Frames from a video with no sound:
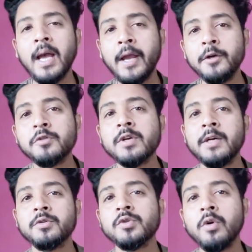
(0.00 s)
I will try
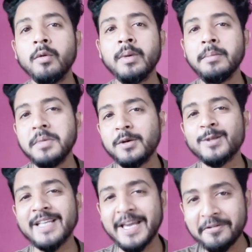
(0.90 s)
to solve it
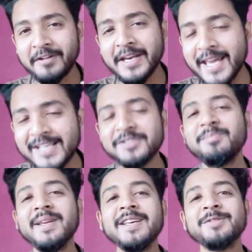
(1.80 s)
because I have an
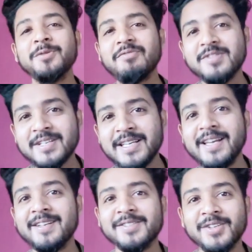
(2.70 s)
experience with 3
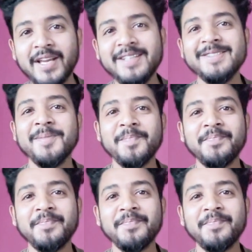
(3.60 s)
years, right?